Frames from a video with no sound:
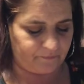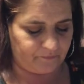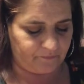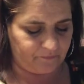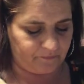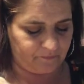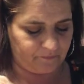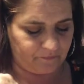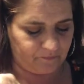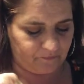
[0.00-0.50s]

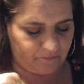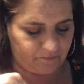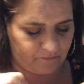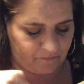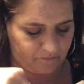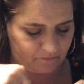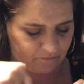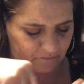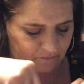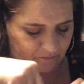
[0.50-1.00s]

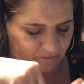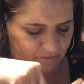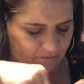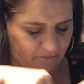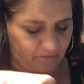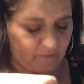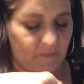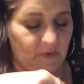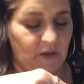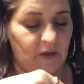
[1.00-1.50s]

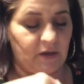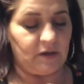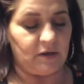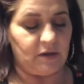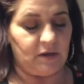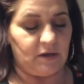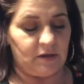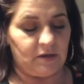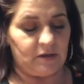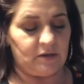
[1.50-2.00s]
(no one is talking)